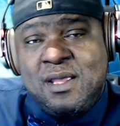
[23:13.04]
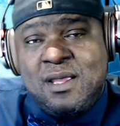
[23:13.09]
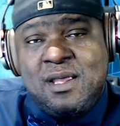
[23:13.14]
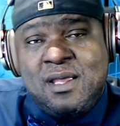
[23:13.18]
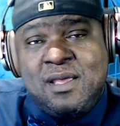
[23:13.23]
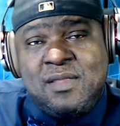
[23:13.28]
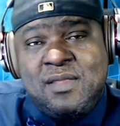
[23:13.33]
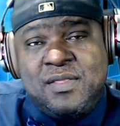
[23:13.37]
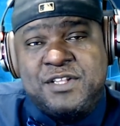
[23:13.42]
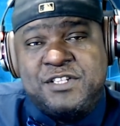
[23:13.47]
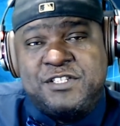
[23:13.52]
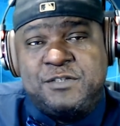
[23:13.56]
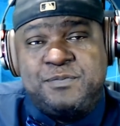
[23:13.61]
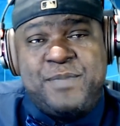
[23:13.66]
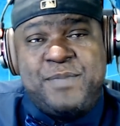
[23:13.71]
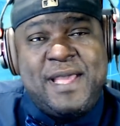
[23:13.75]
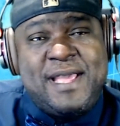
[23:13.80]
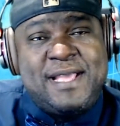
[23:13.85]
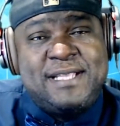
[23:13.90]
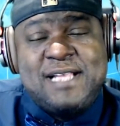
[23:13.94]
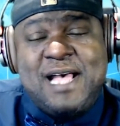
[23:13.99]
this
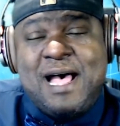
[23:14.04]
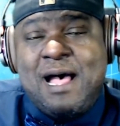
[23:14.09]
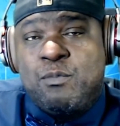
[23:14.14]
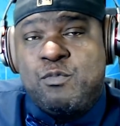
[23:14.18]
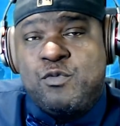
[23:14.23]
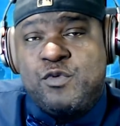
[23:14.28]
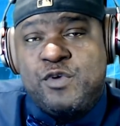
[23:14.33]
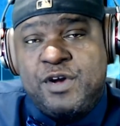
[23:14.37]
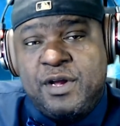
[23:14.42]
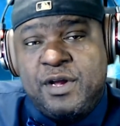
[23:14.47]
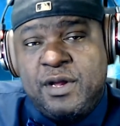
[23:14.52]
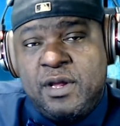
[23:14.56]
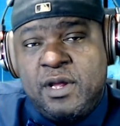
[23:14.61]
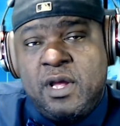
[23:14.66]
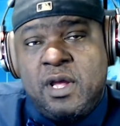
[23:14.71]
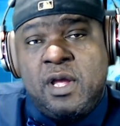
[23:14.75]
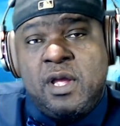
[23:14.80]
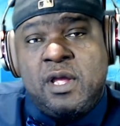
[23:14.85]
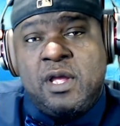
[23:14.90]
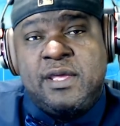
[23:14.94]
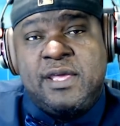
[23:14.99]
space opera,
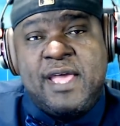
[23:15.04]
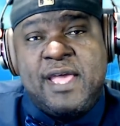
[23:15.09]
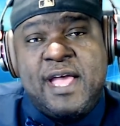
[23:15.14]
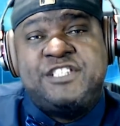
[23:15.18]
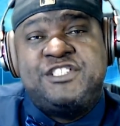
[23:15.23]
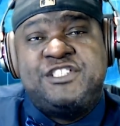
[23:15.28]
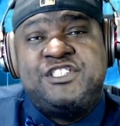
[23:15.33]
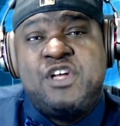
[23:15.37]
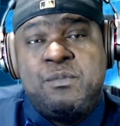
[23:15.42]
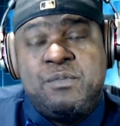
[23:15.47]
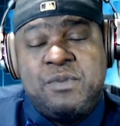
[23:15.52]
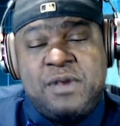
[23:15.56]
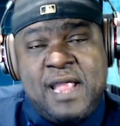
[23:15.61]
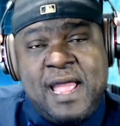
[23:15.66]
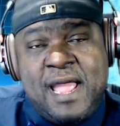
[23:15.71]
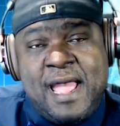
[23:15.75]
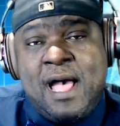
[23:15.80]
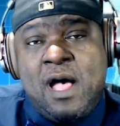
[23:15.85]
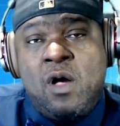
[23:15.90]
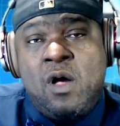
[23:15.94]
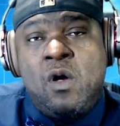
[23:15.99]
catch up
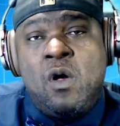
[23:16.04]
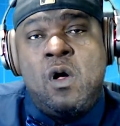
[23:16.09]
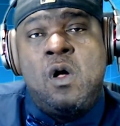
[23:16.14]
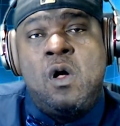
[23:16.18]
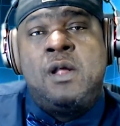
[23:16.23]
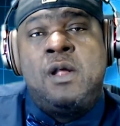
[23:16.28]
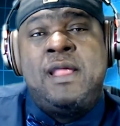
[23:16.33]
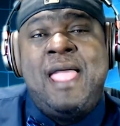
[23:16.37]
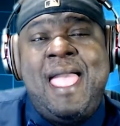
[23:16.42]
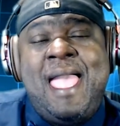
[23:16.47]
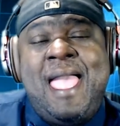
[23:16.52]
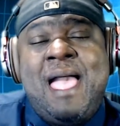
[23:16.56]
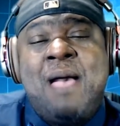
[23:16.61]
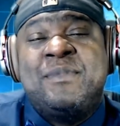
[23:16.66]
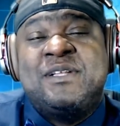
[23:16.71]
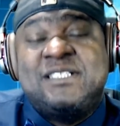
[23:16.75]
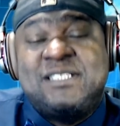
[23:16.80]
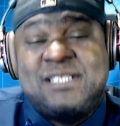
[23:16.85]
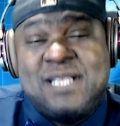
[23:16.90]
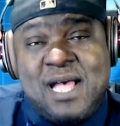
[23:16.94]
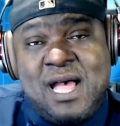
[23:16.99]
now on
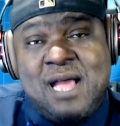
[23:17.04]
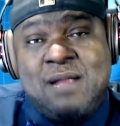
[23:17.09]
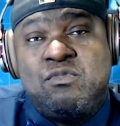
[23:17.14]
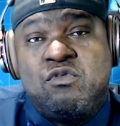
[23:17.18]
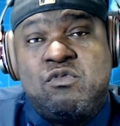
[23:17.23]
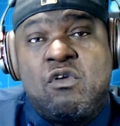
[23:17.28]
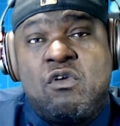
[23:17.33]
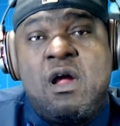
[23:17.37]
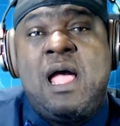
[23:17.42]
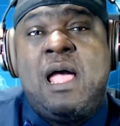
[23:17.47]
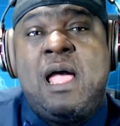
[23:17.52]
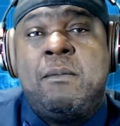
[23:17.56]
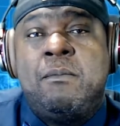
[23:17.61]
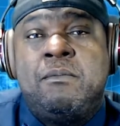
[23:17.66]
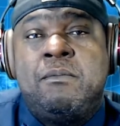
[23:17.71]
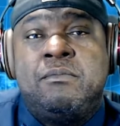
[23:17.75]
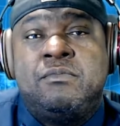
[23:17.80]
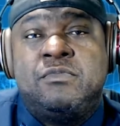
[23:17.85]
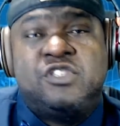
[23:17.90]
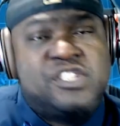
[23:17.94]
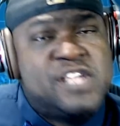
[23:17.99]
Amazon Prime.
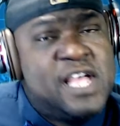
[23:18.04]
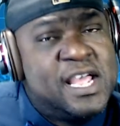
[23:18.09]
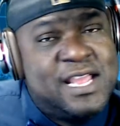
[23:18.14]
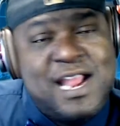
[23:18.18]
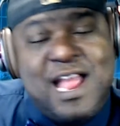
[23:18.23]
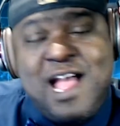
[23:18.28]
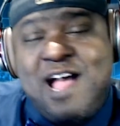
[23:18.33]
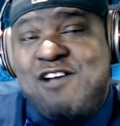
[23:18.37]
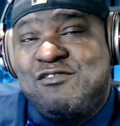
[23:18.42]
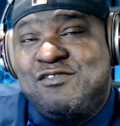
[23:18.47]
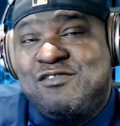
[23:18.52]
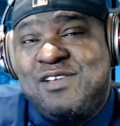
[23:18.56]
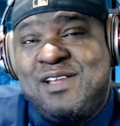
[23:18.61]
Check it out.